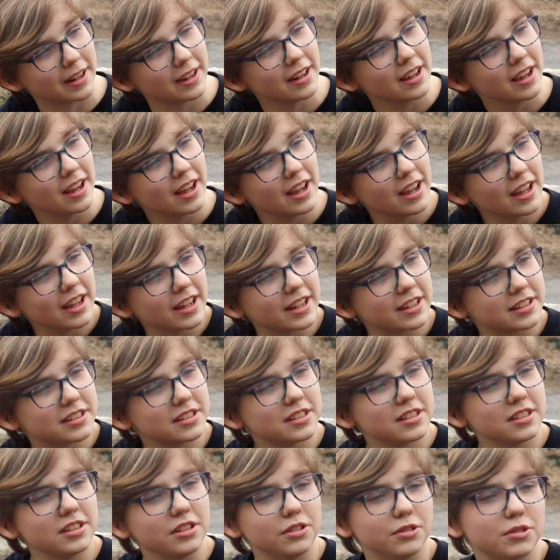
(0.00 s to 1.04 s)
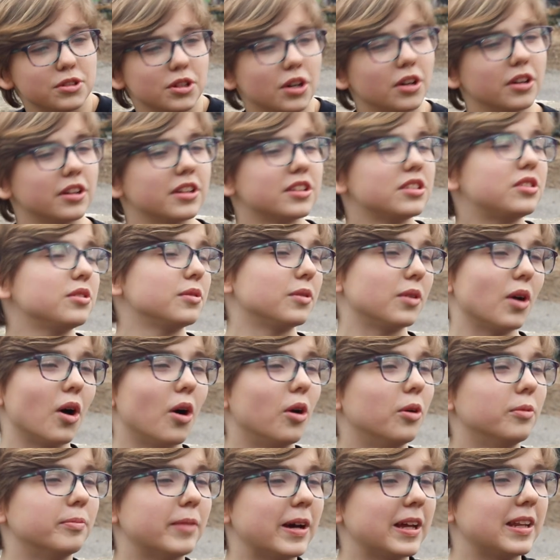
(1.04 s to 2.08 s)
it, it you turn into
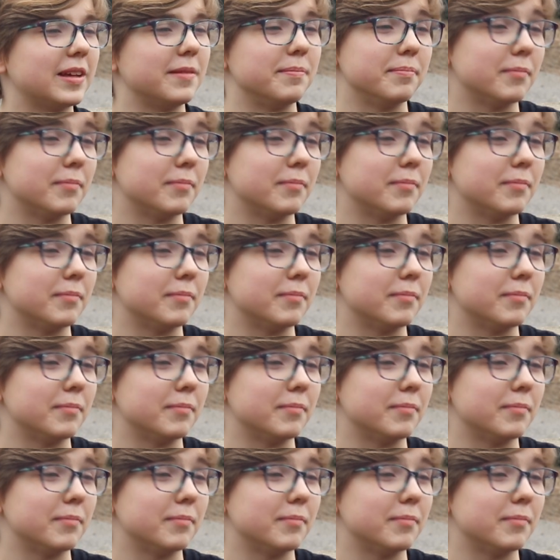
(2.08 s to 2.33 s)
an almighty